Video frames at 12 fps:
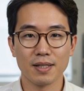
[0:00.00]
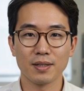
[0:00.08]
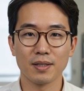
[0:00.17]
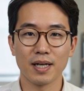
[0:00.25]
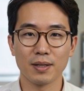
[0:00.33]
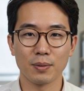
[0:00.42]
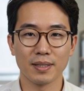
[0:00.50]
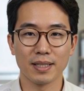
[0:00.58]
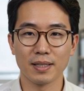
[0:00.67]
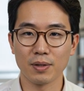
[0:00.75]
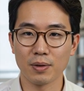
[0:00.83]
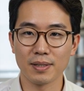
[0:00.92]
is
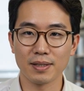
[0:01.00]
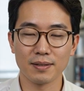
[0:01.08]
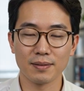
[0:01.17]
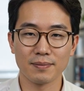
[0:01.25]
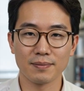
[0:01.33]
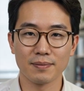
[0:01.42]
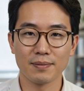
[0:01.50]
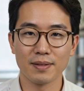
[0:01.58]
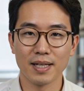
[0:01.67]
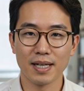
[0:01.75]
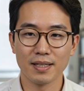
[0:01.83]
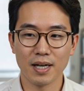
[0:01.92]
genuinely enormous.
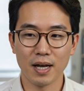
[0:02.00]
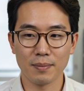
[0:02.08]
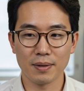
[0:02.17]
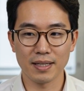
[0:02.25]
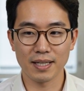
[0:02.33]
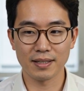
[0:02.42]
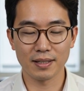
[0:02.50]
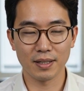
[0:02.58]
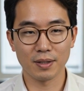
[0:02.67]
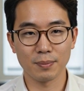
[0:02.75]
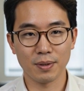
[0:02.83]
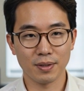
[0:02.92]
Desktop Linux
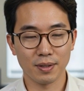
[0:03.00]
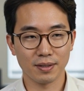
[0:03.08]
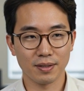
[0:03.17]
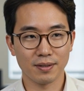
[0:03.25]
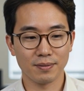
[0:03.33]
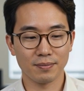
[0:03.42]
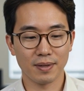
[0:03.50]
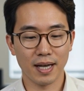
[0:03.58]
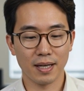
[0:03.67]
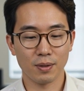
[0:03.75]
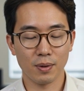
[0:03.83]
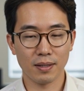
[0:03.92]
distributions,
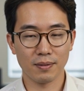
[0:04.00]
Android